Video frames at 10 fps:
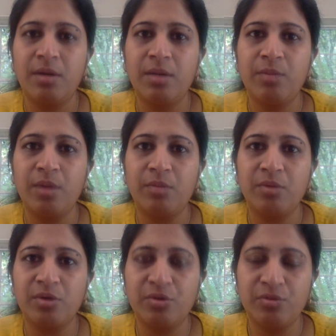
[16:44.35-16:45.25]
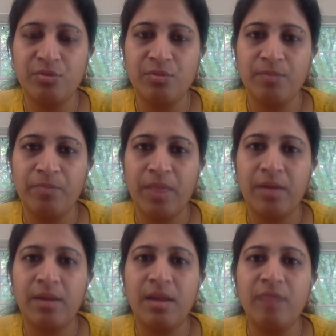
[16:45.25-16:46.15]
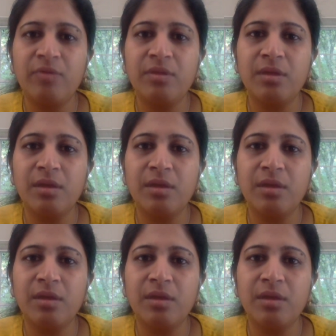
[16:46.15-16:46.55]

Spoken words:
Tip number two, deliver the